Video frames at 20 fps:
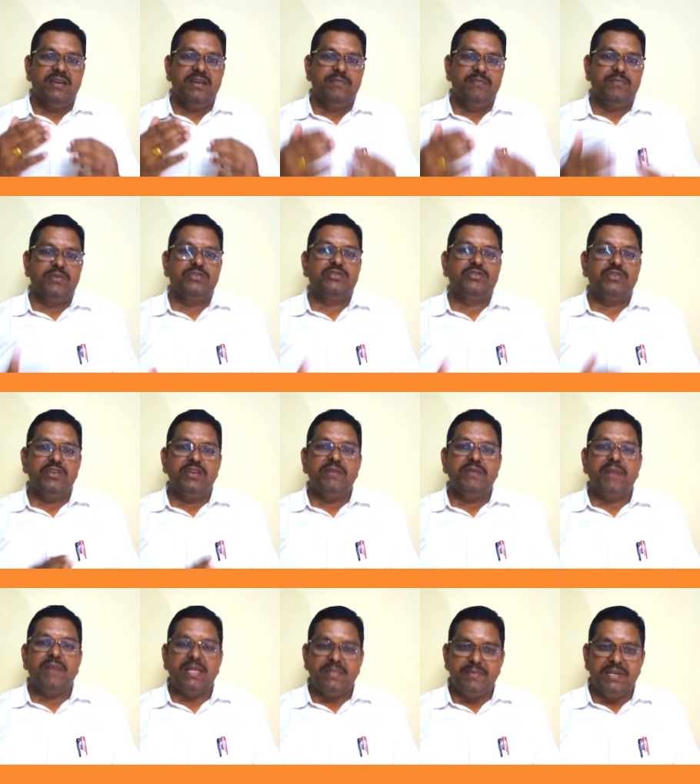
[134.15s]
pursuing
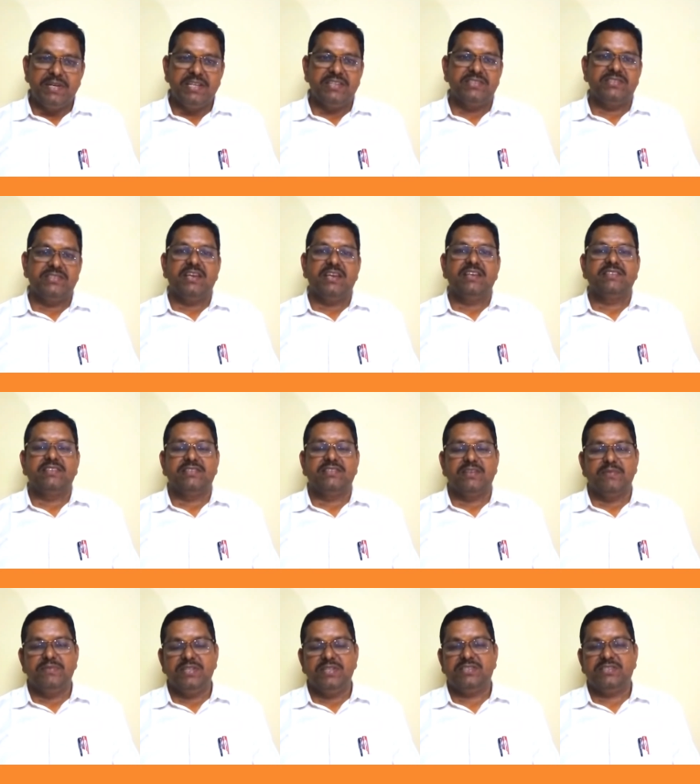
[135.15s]
mathematics as a
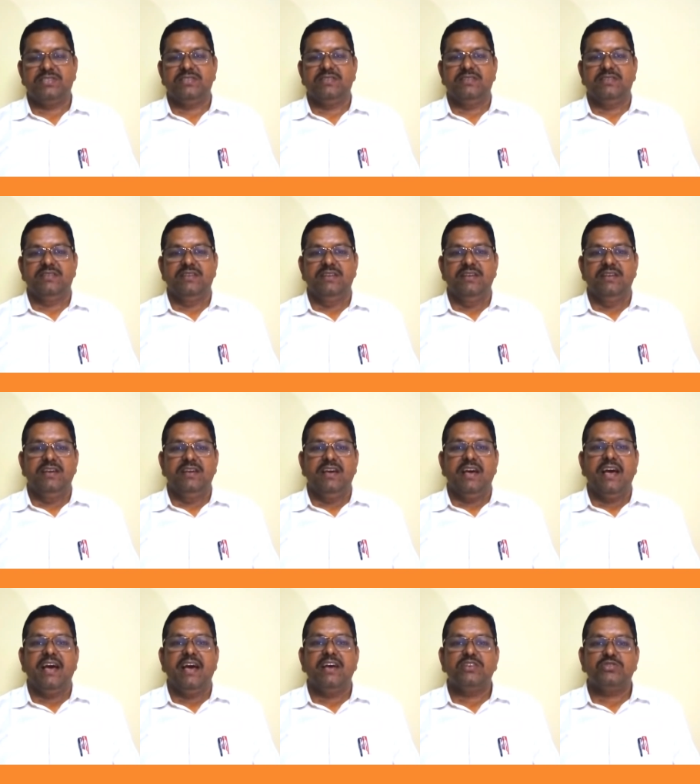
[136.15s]
subject
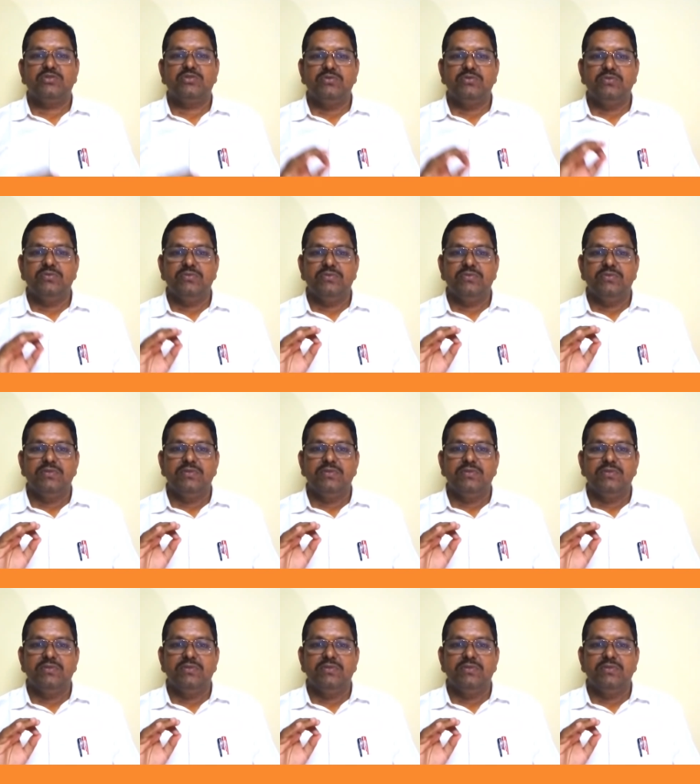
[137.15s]
has to